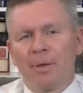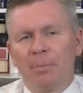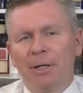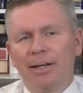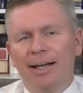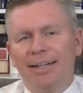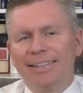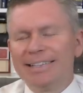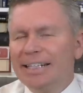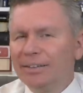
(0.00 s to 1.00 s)
But
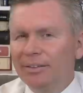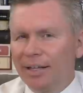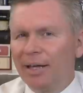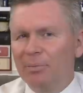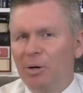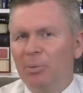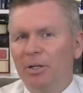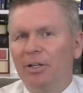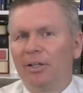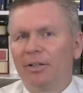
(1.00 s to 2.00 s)
until that
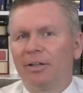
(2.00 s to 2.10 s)
moment,